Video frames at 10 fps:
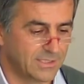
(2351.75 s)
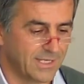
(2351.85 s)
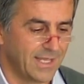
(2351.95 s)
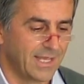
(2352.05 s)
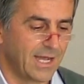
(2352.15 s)

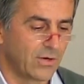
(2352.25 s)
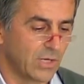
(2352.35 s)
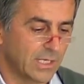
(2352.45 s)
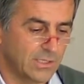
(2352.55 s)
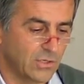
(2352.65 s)
I
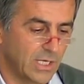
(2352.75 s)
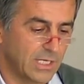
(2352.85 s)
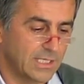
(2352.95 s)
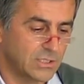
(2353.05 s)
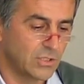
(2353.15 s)
go, no, I
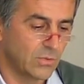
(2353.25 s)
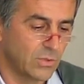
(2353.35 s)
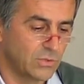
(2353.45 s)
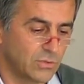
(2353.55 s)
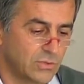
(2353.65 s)
actually don't
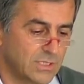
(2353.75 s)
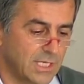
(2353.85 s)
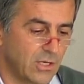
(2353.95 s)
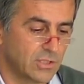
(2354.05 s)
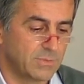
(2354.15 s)
want you to see
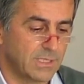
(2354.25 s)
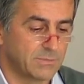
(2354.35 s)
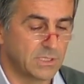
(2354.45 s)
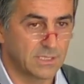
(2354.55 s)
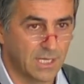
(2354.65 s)
halos, but I'm
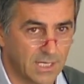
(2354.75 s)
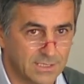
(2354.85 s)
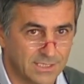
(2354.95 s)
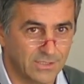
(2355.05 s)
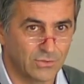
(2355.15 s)
just
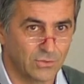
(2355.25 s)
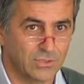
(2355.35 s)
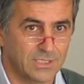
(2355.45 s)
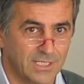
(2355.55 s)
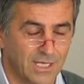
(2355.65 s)
asking you, do you
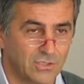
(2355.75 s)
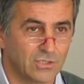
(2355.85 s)
see halos?